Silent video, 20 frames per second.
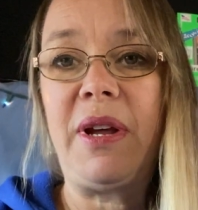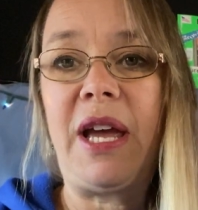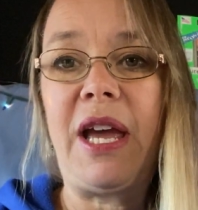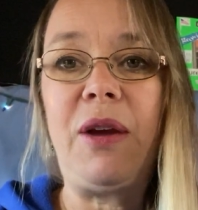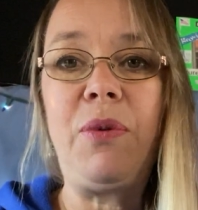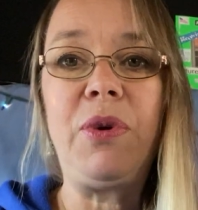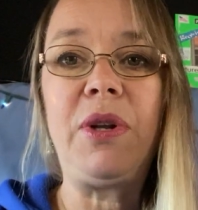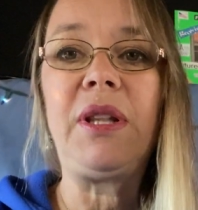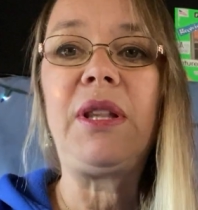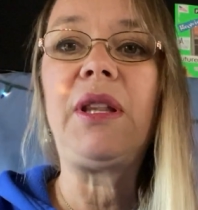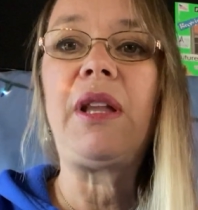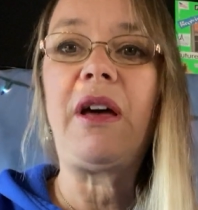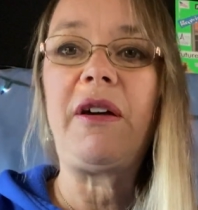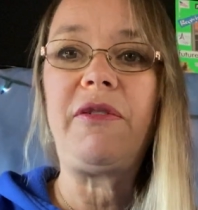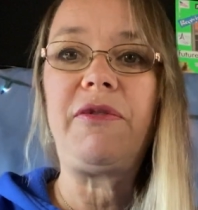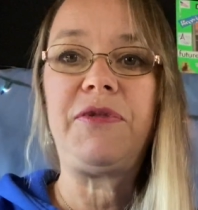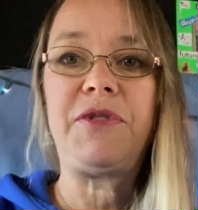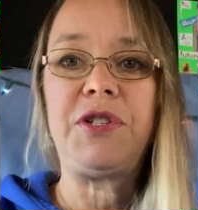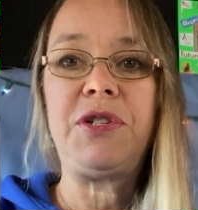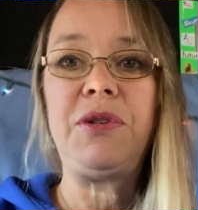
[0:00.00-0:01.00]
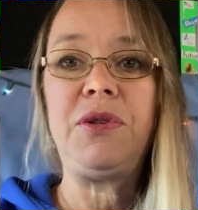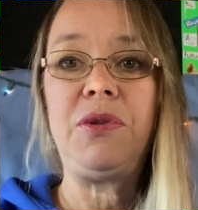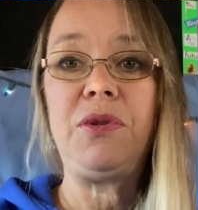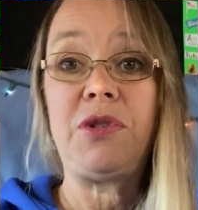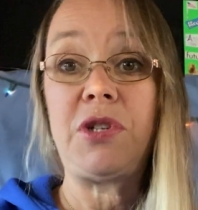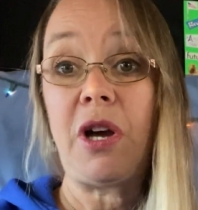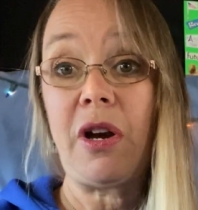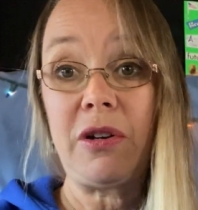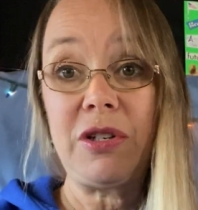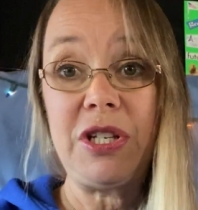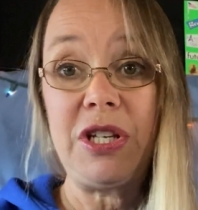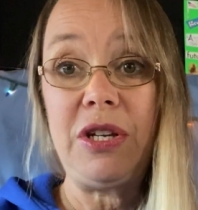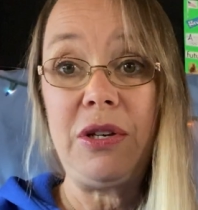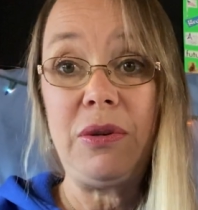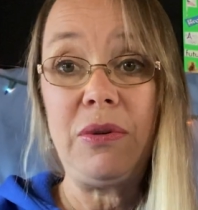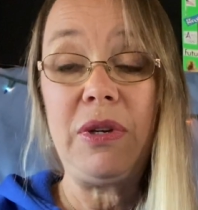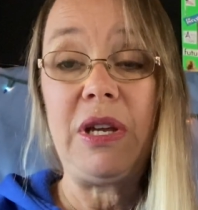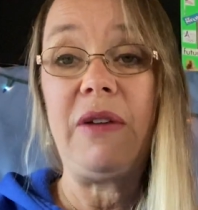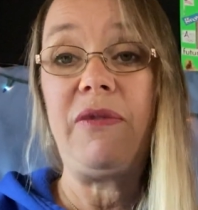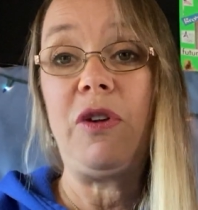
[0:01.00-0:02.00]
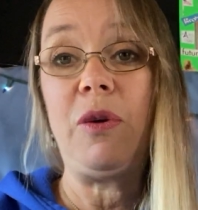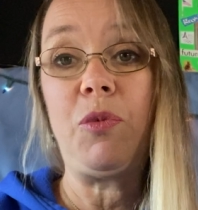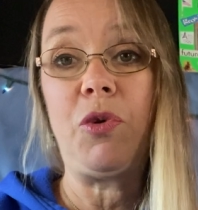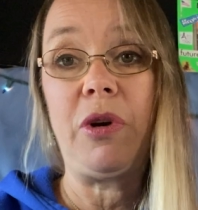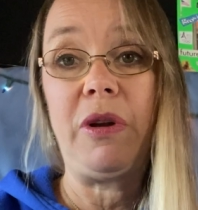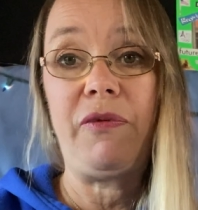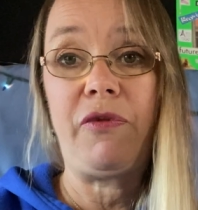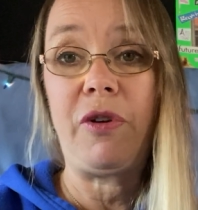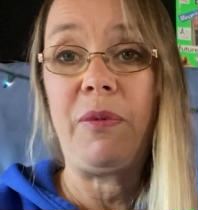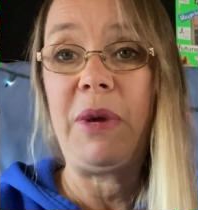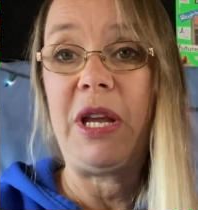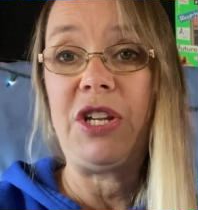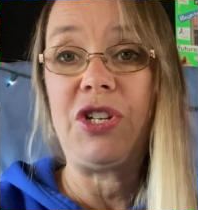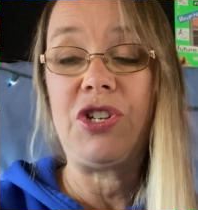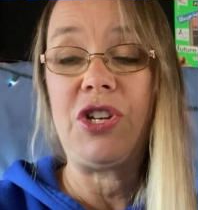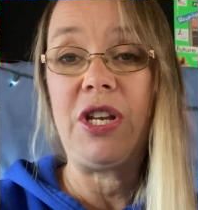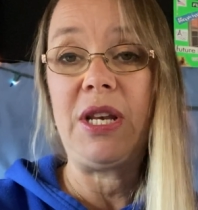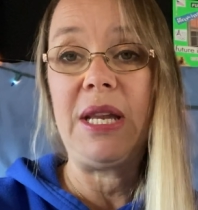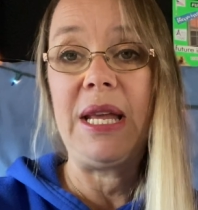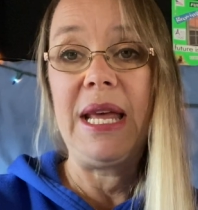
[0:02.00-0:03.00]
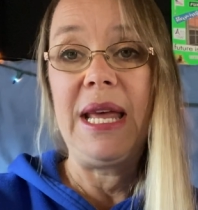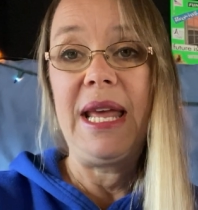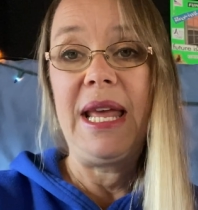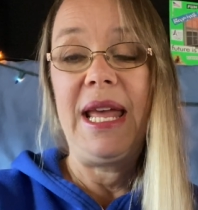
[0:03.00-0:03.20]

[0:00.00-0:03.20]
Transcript: I would love to talk to you, give you more information.